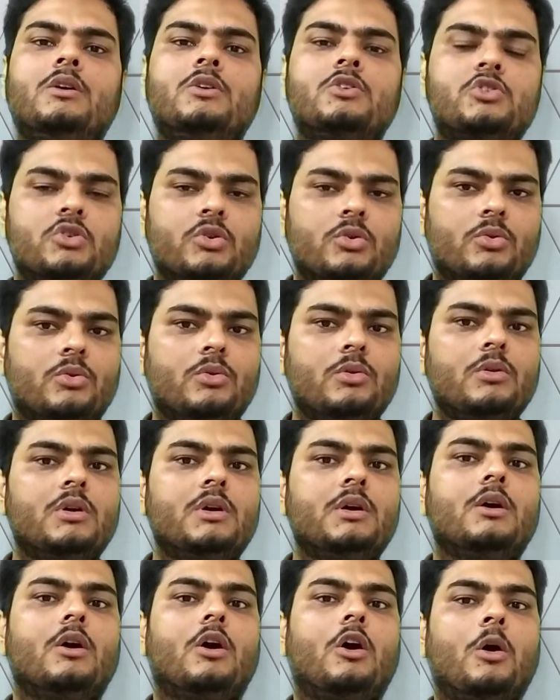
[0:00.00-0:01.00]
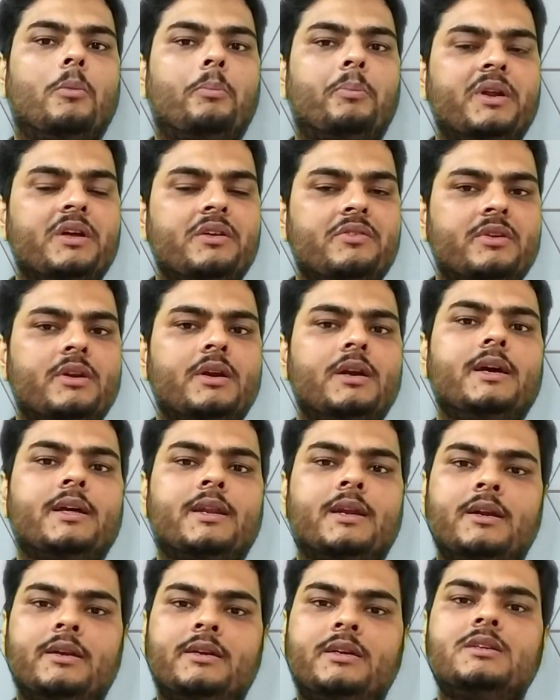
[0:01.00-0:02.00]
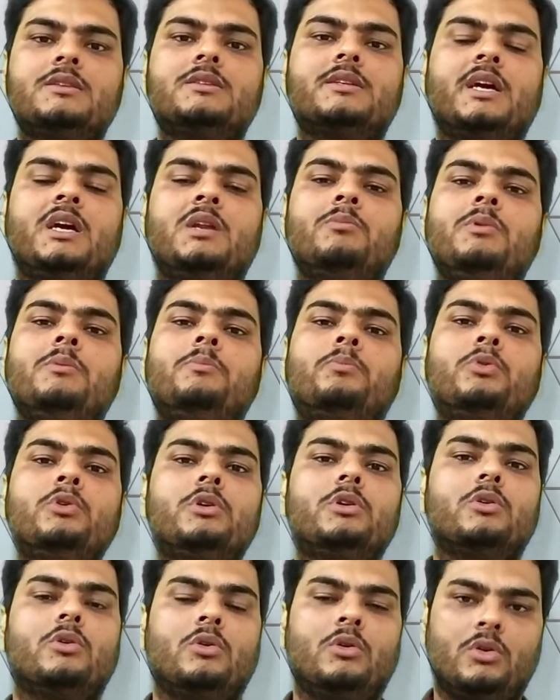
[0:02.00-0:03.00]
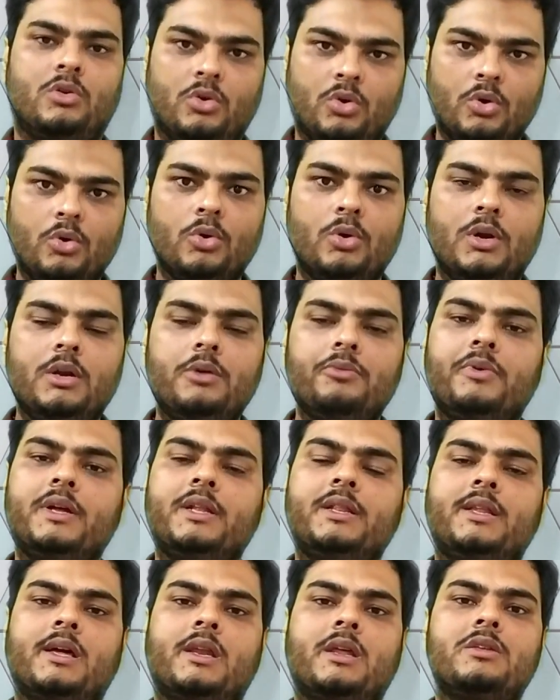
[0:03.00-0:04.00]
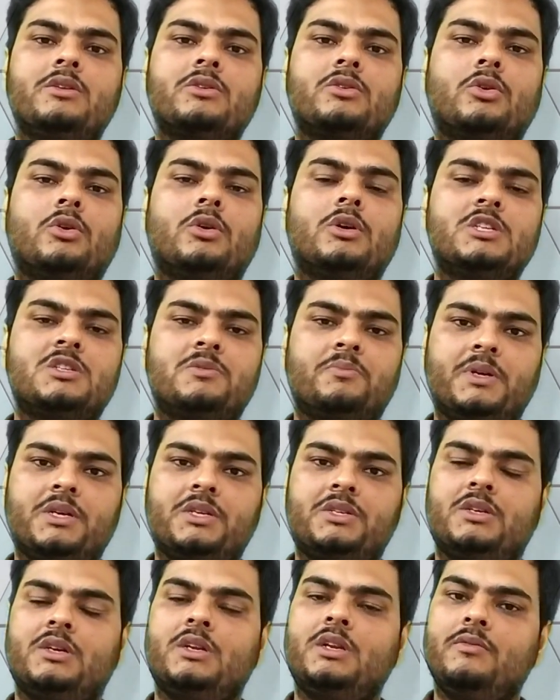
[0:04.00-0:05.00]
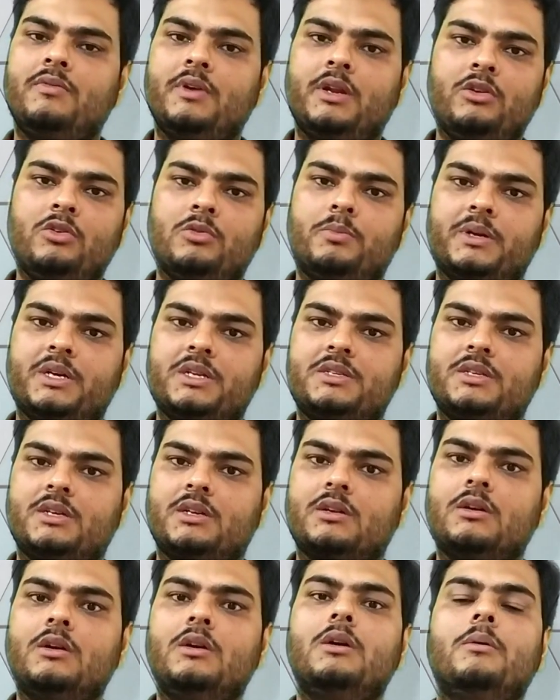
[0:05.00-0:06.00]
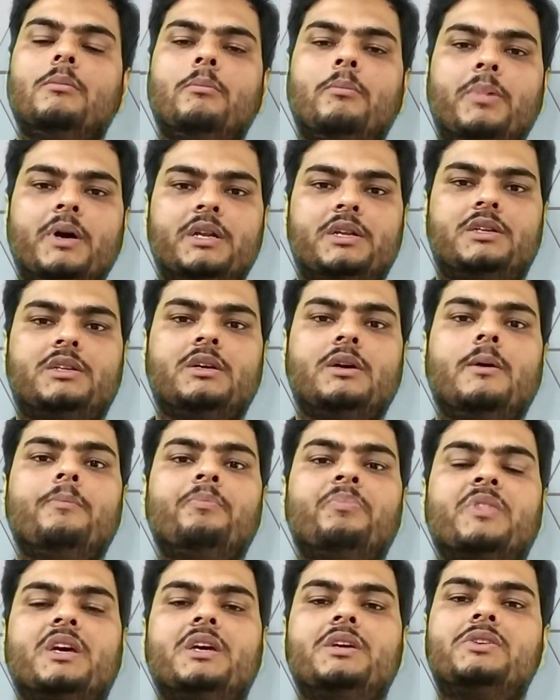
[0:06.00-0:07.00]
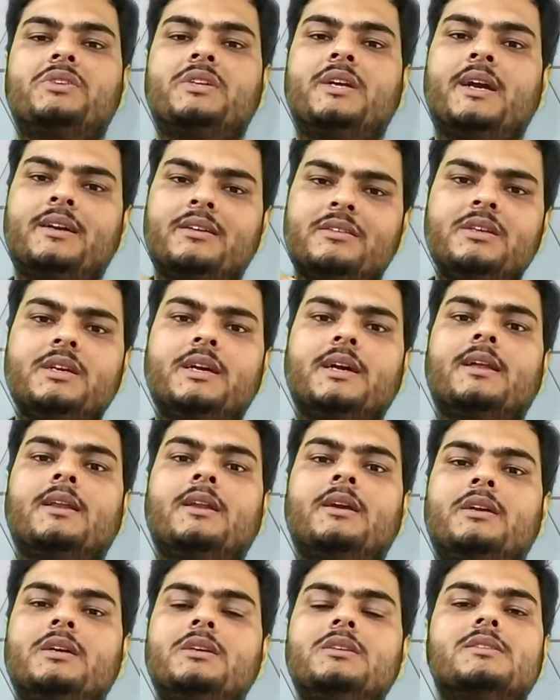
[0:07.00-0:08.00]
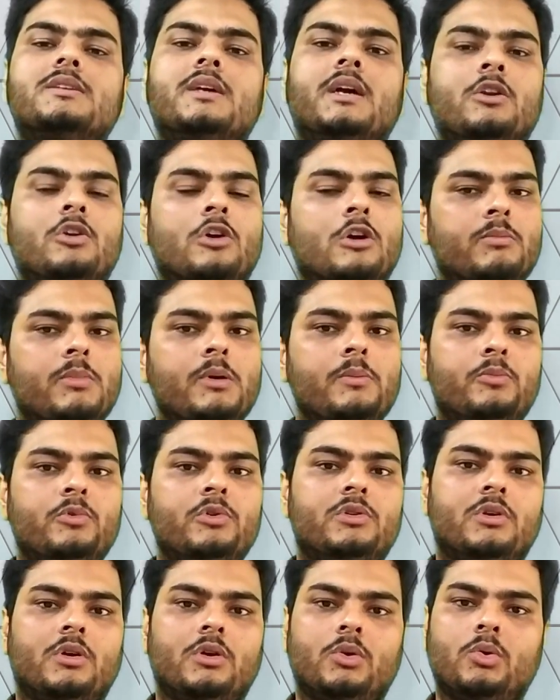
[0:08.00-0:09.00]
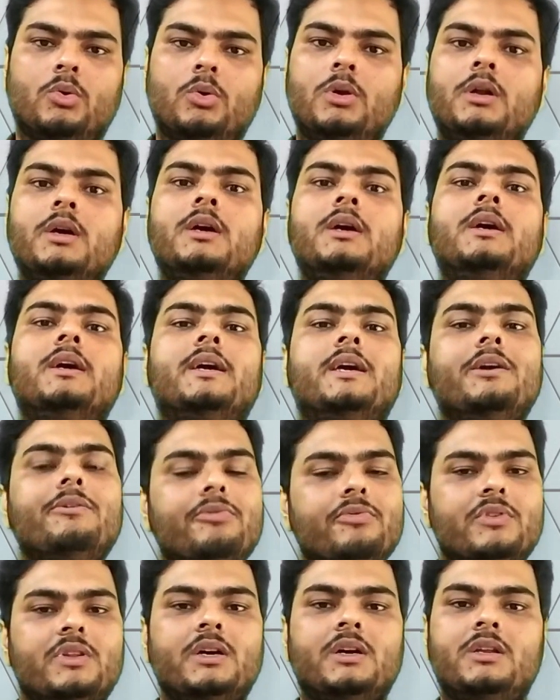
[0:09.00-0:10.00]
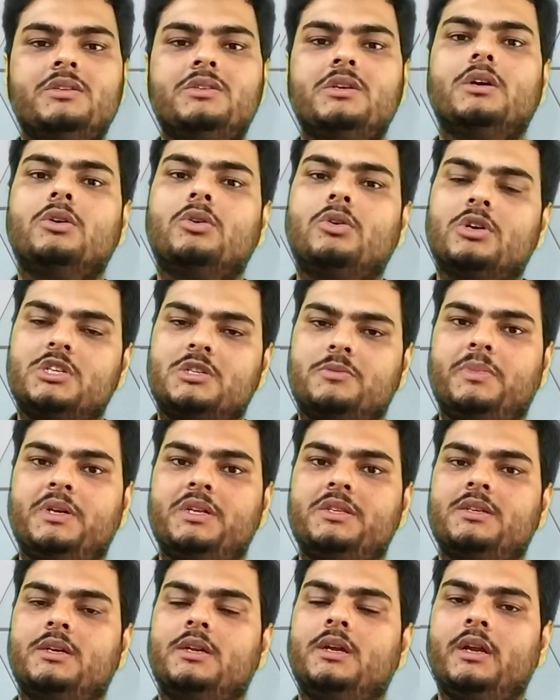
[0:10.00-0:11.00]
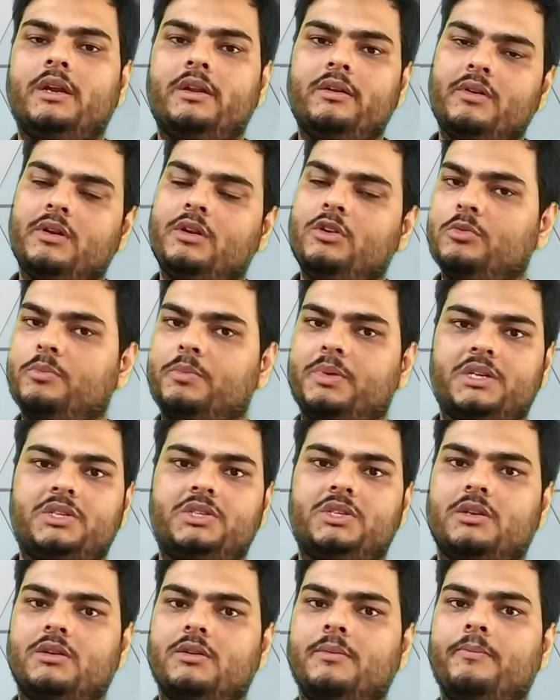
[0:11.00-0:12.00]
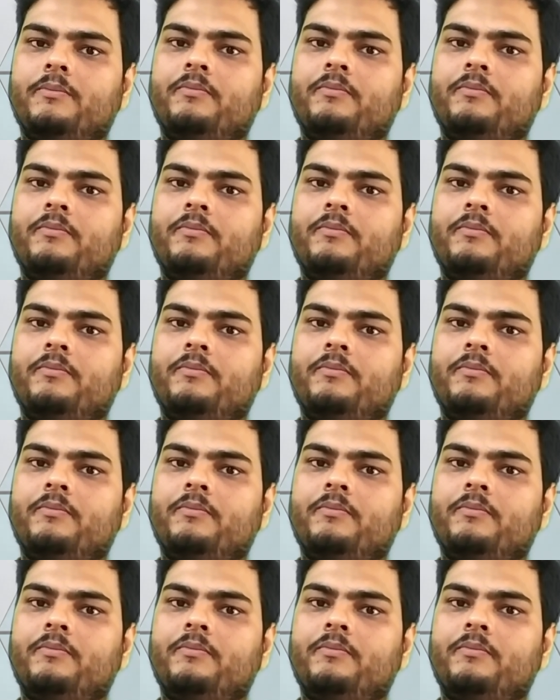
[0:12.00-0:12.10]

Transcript: So operational analytics can be put on hold when there is cost pressure, revenue pressure. But a strategic analytics cannot be put on hold if there is a cost pressure and revenue pressure.